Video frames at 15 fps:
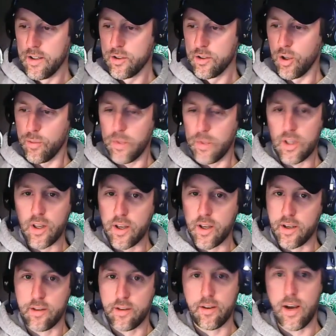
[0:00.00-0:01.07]
Took me
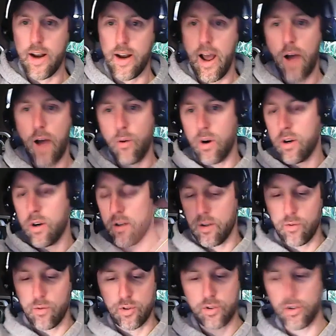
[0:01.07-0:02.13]
like an hour.
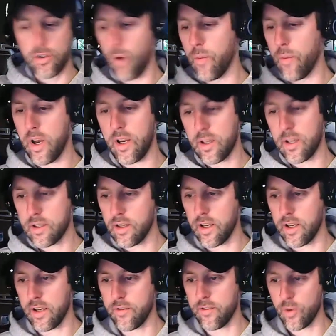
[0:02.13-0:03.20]
There was so many.
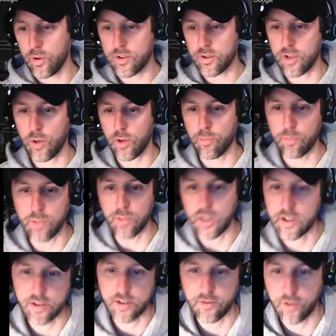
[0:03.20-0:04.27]
Like if you could sell
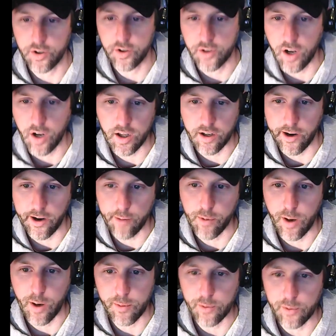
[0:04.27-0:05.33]
Blixa for $1, I
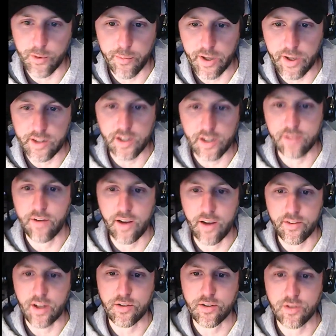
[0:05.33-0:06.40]
probably would have made like
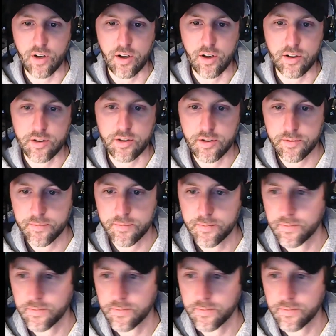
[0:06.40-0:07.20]
$5,000.